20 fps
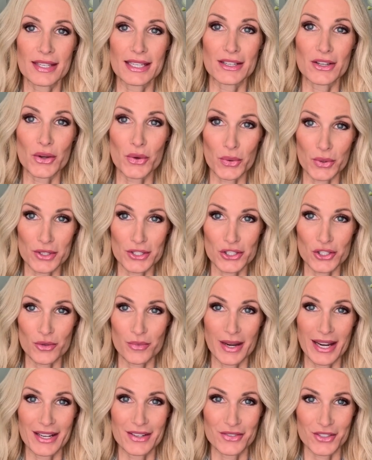the
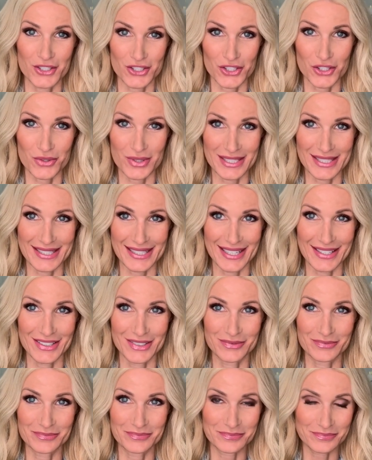Nordstrom anniversary
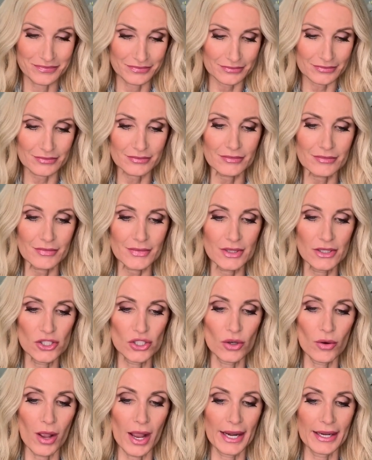sale.
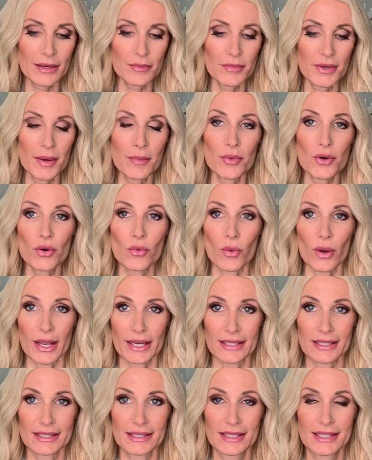So item number
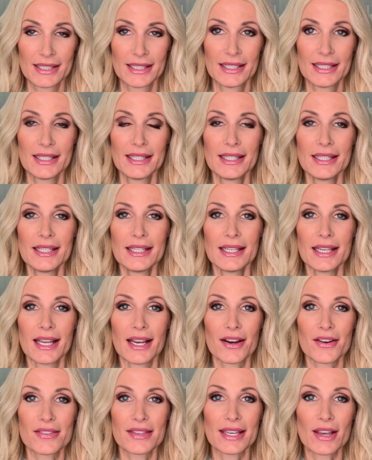one
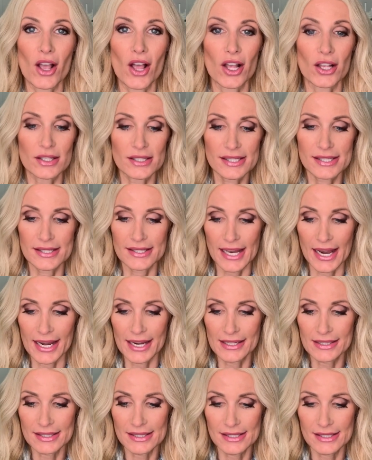are the All
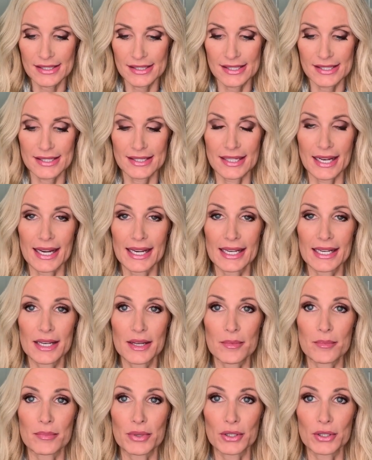Saints studded